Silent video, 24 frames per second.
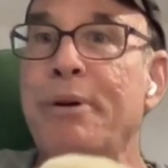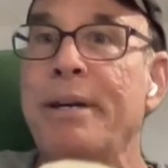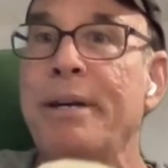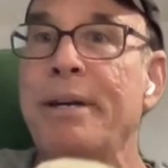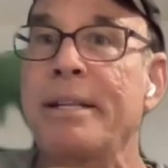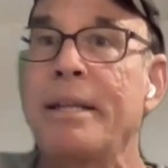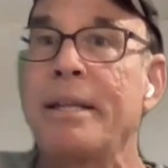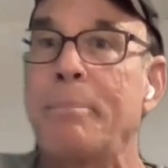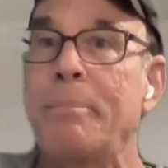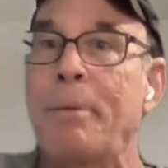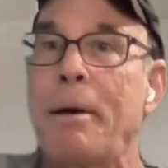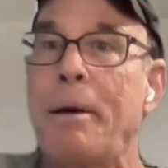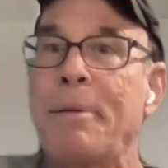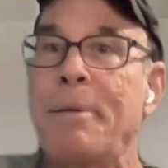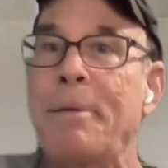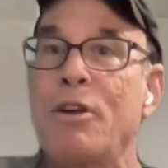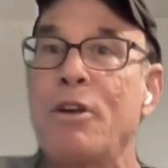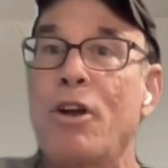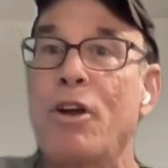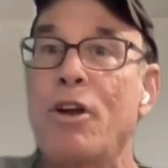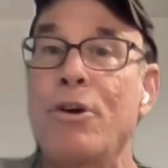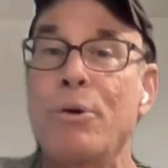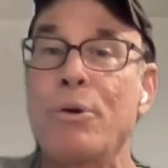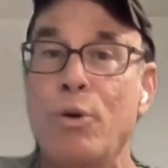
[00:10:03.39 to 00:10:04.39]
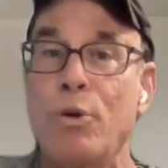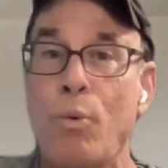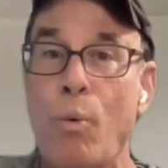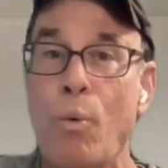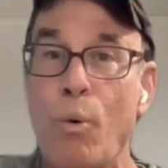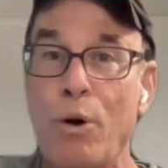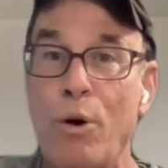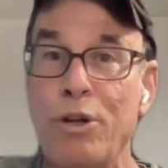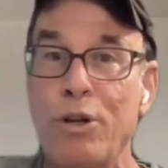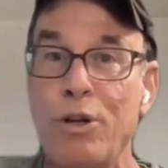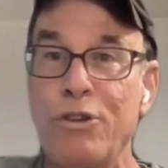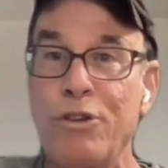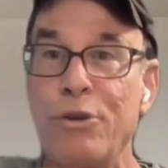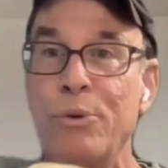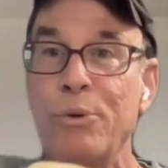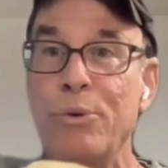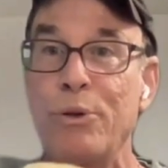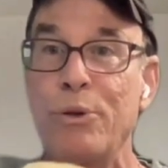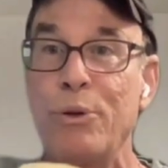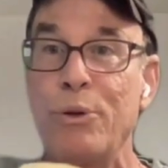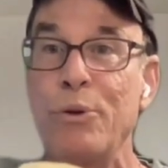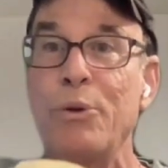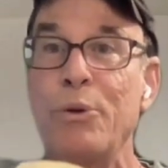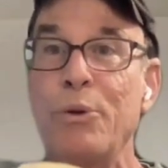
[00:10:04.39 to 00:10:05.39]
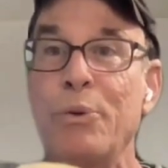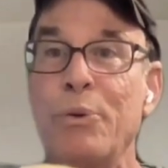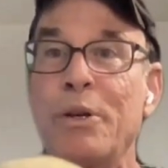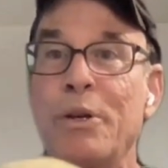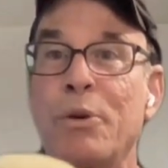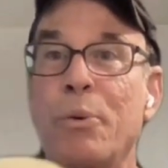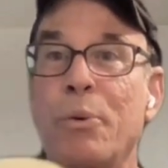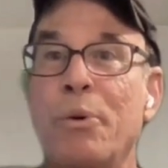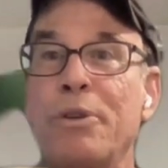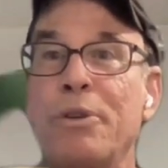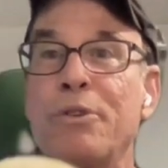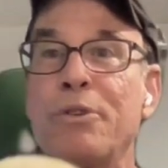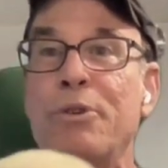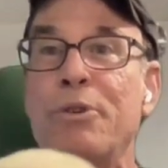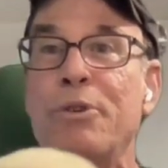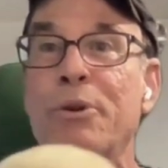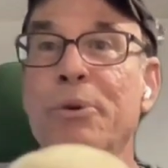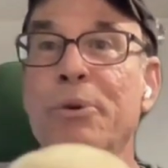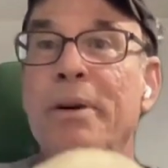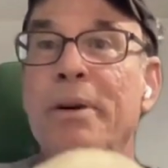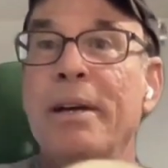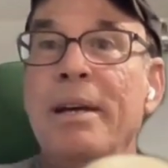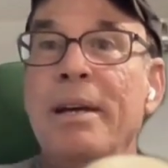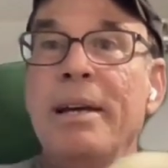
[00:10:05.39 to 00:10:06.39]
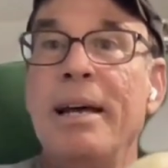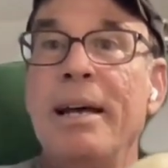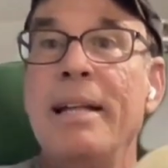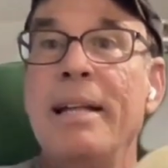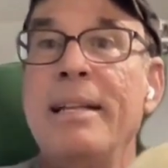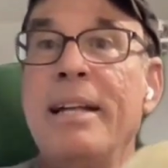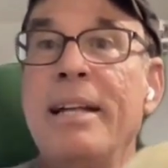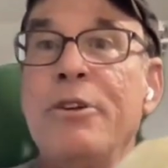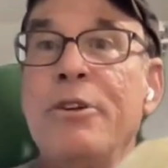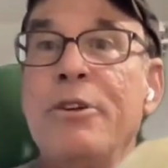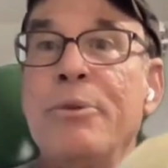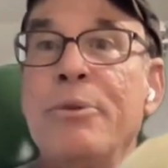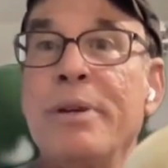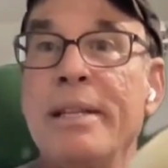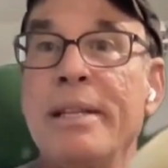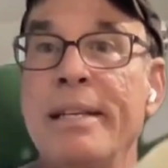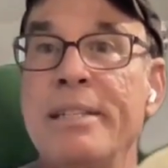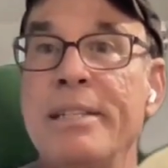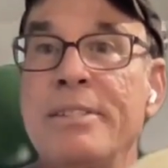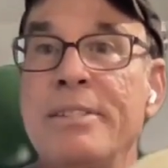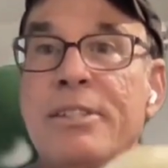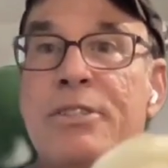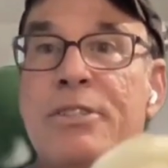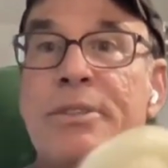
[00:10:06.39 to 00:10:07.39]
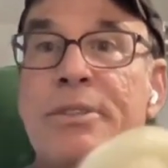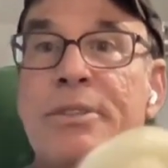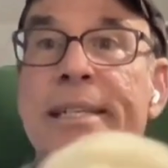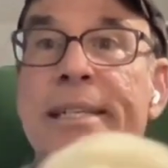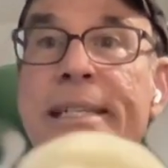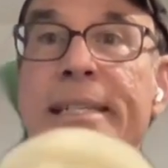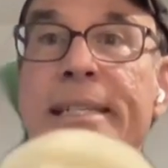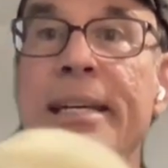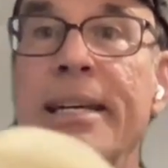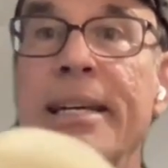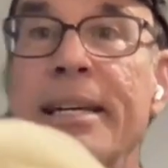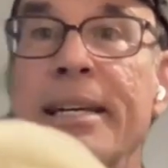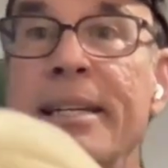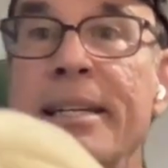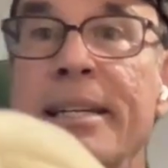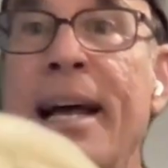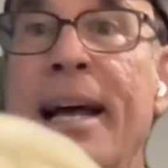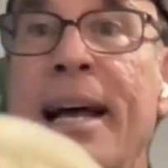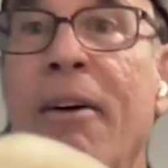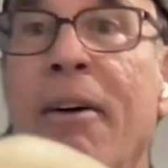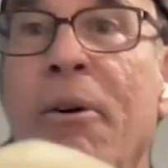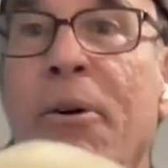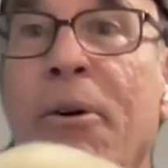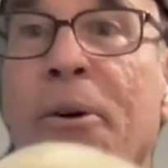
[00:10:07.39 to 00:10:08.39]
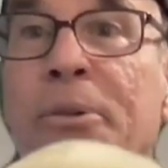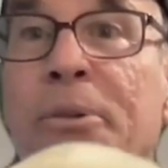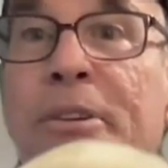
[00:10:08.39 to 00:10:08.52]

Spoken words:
bring the puppy towards you, to you and towards you, and then you release the treat. Now,